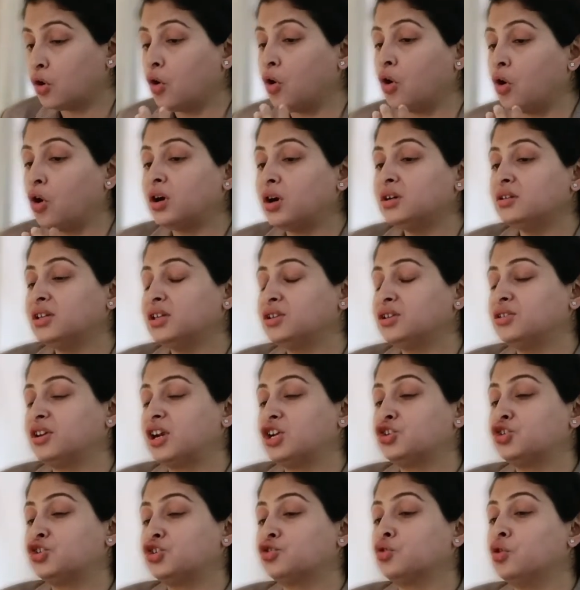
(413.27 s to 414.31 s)
or the
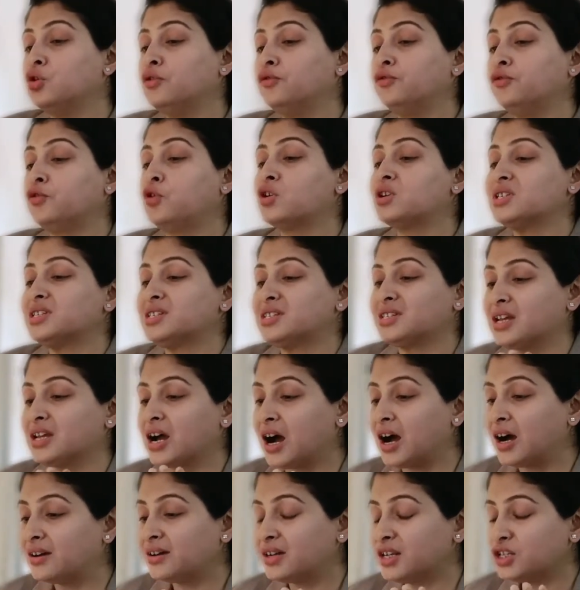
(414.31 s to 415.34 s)
threshold for
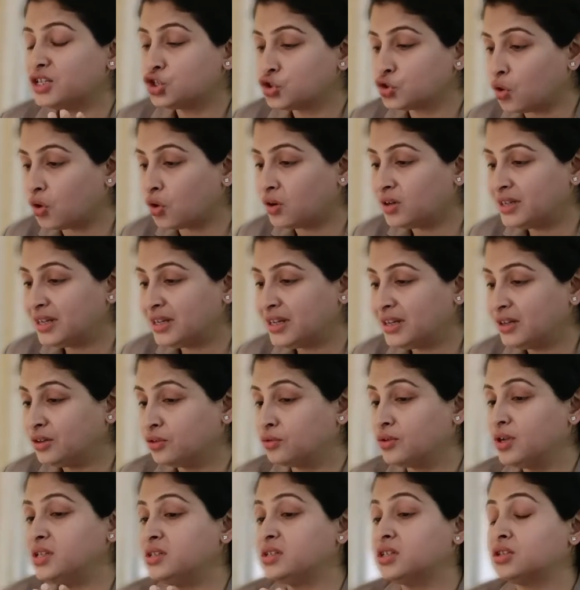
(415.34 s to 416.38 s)
sour and salty
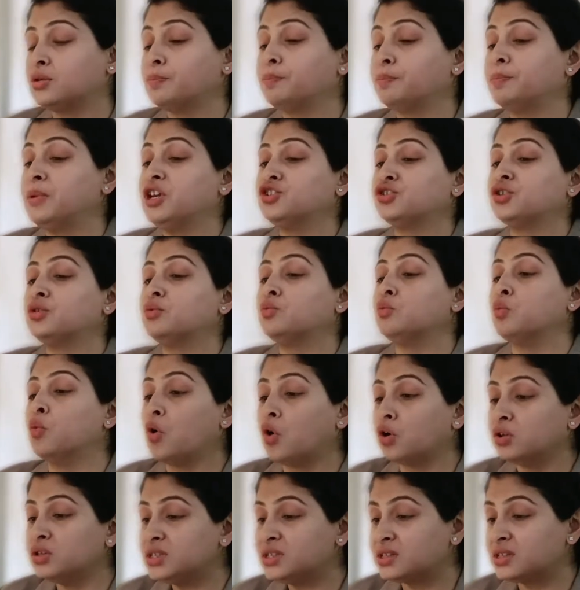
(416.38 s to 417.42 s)
increases, the patient
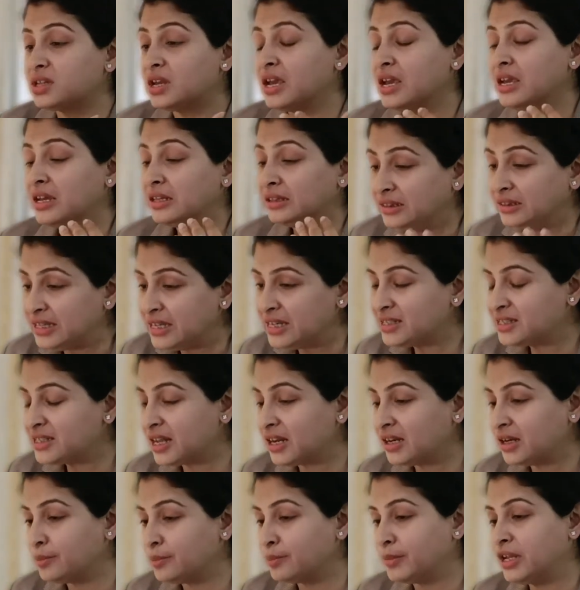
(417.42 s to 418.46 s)
wants these
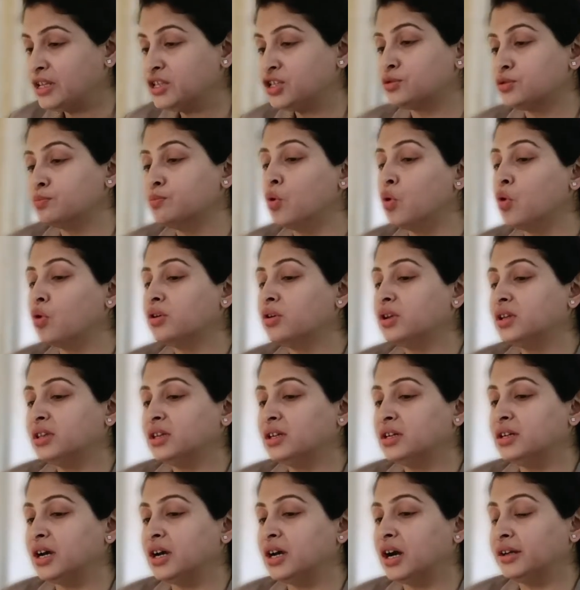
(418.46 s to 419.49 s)
elements more in the
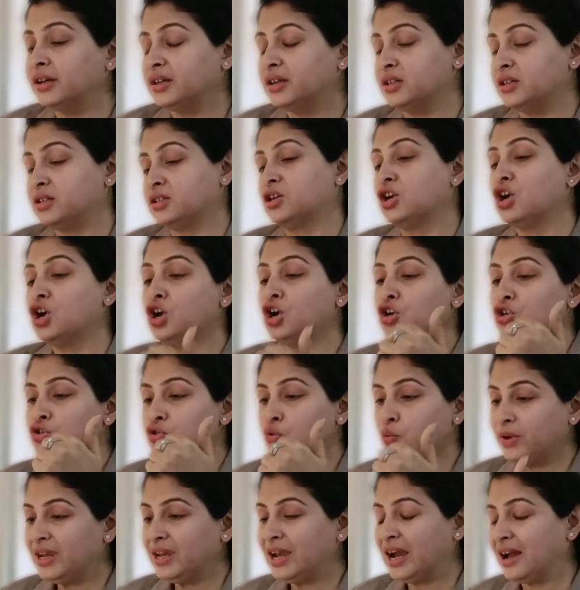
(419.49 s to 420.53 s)
diet. So
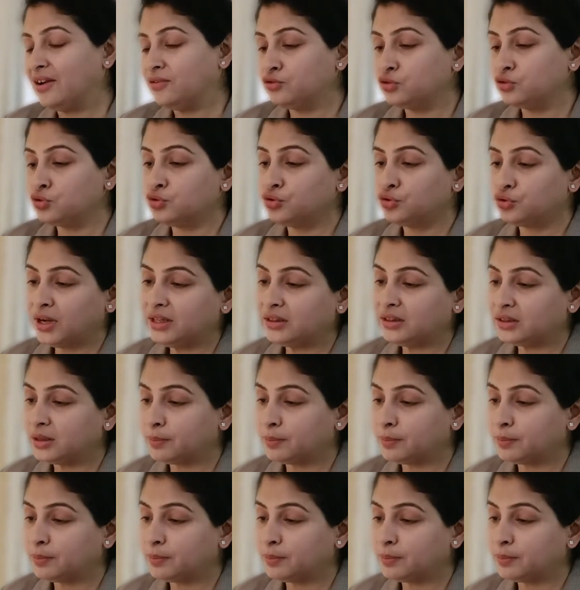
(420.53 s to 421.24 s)
we have to treat the